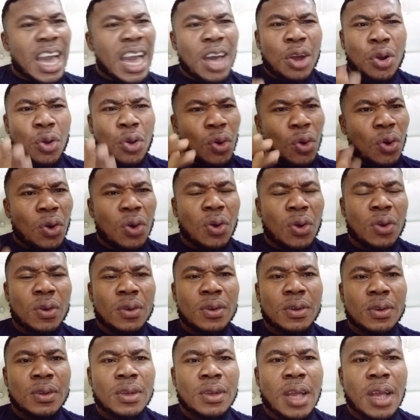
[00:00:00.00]
at all.
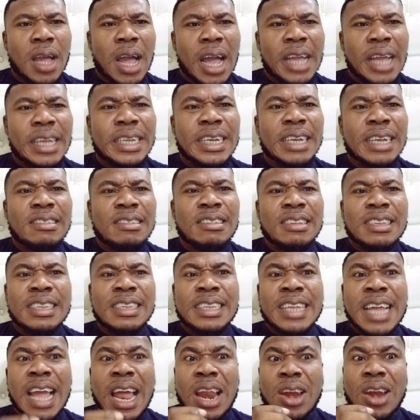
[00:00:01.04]
Are you getting?
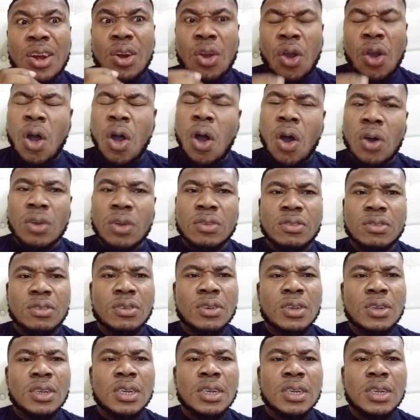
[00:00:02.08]
They are not.